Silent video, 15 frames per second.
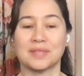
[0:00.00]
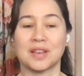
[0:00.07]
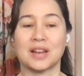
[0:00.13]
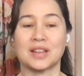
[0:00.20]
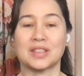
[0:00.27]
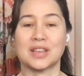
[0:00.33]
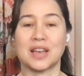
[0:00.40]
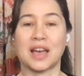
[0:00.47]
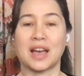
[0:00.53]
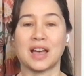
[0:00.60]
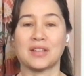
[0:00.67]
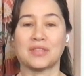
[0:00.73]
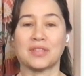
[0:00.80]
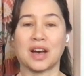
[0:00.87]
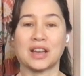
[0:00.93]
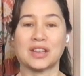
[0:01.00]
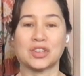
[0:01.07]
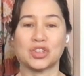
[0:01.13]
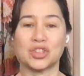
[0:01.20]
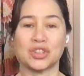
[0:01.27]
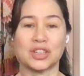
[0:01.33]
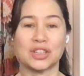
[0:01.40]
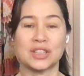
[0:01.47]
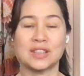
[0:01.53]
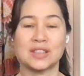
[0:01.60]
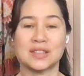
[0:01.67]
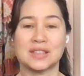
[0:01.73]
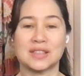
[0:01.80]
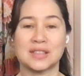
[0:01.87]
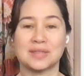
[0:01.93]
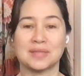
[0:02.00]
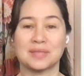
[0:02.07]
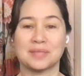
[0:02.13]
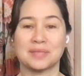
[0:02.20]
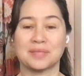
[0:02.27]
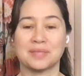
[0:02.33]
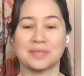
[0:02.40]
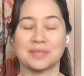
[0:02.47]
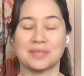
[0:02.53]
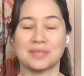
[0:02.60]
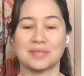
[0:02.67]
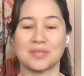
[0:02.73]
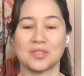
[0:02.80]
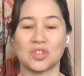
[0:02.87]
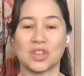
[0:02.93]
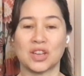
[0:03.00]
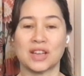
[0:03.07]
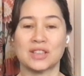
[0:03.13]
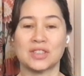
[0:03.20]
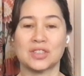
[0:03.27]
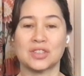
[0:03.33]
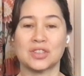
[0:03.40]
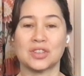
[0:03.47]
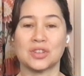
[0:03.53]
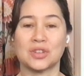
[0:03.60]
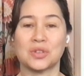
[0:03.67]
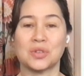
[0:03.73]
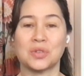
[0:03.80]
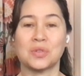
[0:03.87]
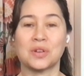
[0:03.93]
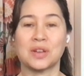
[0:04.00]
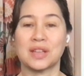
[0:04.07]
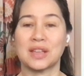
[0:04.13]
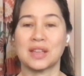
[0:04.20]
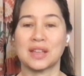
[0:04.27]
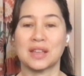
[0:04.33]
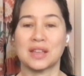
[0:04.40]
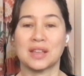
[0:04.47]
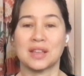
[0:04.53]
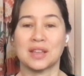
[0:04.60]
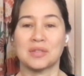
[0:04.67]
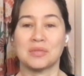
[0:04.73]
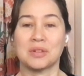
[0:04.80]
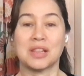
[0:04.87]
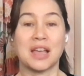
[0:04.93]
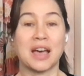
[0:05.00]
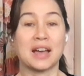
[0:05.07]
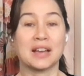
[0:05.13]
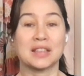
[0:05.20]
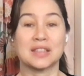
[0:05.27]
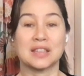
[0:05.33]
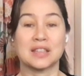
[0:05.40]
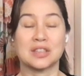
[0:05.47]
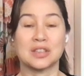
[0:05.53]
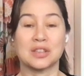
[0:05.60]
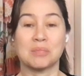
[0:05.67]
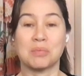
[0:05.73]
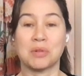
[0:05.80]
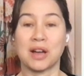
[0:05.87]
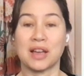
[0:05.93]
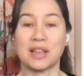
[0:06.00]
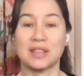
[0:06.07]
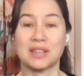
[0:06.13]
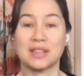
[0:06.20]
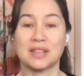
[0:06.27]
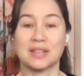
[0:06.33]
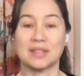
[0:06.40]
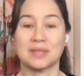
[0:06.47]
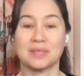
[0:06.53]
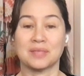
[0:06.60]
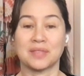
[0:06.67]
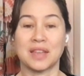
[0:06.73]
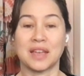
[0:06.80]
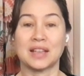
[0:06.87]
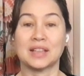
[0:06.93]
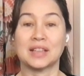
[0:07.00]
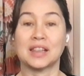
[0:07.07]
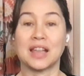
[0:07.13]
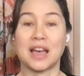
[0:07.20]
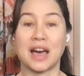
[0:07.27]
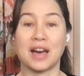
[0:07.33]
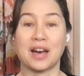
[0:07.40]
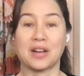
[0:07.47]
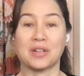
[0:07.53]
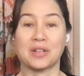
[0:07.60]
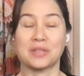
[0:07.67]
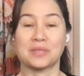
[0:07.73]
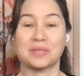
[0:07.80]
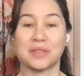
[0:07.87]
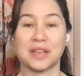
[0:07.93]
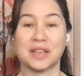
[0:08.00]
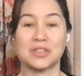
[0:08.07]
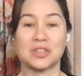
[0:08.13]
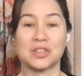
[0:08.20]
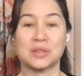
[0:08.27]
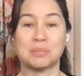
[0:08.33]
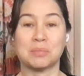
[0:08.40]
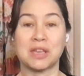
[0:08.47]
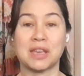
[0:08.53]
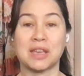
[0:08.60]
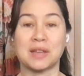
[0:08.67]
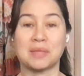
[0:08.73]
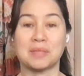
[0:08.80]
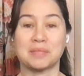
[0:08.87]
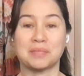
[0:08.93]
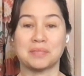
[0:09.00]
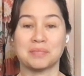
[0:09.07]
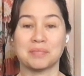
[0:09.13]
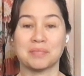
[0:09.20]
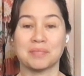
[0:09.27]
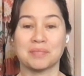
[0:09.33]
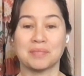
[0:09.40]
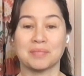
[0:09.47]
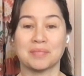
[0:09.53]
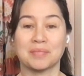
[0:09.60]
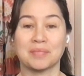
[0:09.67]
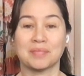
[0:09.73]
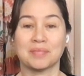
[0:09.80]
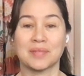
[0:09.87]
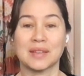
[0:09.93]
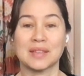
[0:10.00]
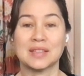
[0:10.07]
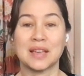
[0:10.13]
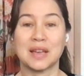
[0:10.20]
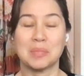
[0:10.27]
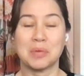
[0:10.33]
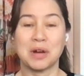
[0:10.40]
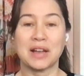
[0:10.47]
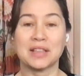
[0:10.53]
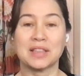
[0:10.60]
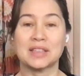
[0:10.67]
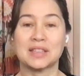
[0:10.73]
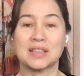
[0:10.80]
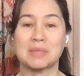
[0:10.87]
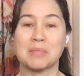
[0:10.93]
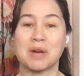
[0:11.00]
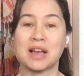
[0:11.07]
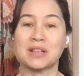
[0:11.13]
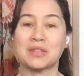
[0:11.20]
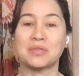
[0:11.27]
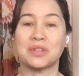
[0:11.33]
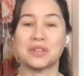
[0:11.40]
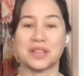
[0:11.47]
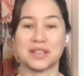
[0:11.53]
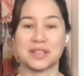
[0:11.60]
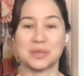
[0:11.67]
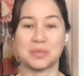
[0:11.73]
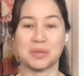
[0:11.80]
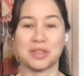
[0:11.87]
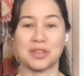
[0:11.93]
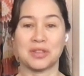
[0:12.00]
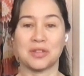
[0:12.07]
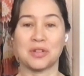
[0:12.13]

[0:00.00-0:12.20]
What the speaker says: not to have I shoulds, just to relax into the breath and allow and just be. It's like practicing mindfulness with